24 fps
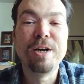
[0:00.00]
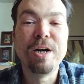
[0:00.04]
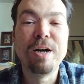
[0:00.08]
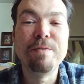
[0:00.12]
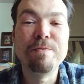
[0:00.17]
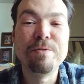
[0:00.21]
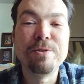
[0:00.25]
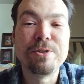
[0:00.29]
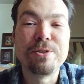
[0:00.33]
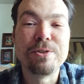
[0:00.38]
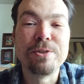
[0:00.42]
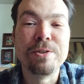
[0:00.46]

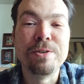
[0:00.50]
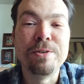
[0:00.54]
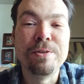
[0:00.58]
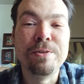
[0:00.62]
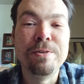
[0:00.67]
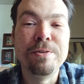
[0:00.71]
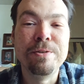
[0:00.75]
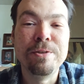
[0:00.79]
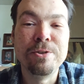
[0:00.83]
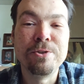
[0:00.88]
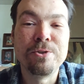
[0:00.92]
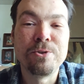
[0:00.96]

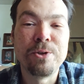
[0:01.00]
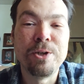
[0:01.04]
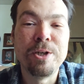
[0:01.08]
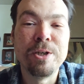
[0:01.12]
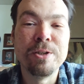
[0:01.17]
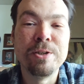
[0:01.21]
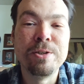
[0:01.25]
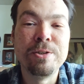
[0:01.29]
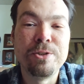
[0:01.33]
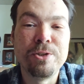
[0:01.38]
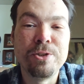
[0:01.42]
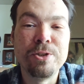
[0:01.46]
Obviously, the
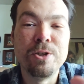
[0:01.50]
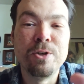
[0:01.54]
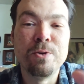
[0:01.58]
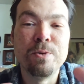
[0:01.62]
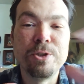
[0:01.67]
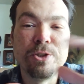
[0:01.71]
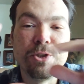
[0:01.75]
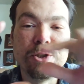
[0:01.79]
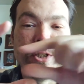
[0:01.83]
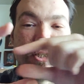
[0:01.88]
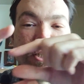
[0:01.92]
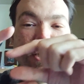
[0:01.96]
Israelis,
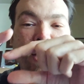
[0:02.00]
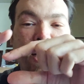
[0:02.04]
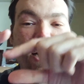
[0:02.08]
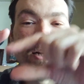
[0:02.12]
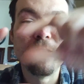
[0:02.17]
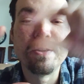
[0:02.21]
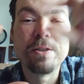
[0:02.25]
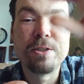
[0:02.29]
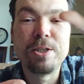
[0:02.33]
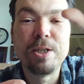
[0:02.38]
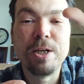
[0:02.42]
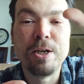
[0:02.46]
once you get out
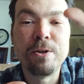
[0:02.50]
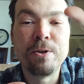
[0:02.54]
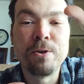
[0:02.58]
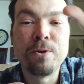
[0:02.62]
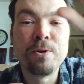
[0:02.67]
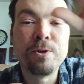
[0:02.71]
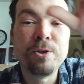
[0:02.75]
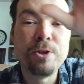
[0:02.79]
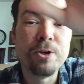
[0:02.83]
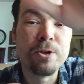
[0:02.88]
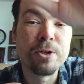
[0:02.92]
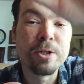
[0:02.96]
of the tunnel
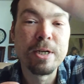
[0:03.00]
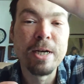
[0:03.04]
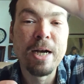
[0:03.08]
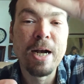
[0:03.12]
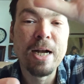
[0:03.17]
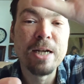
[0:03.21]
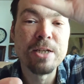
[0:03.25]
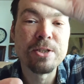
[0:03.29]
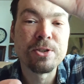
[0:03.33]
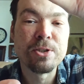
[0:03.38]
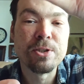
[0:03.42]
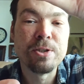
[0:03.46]
and you're in
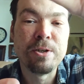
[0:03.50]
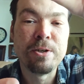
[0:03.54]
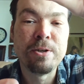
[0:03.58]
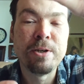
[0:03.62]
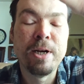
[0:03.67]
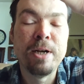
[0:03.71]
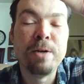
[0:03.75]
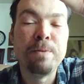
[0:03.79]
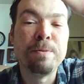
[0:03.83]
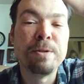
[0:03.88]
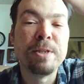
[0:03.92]
Gaza, all right.